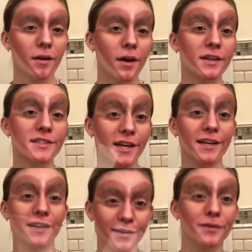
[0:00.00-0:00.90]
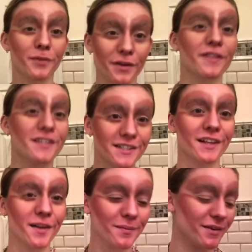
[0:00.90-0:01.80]
I say with this
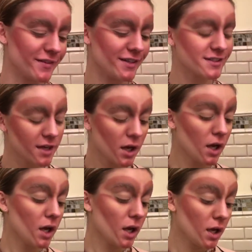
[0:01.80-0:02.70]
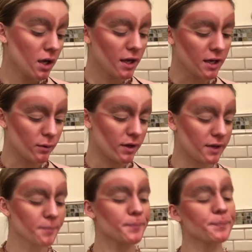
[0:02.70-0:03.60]
still on my face.
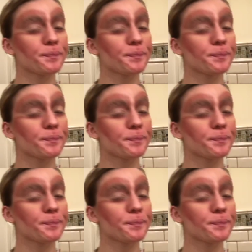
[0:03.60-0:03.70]
Anyway.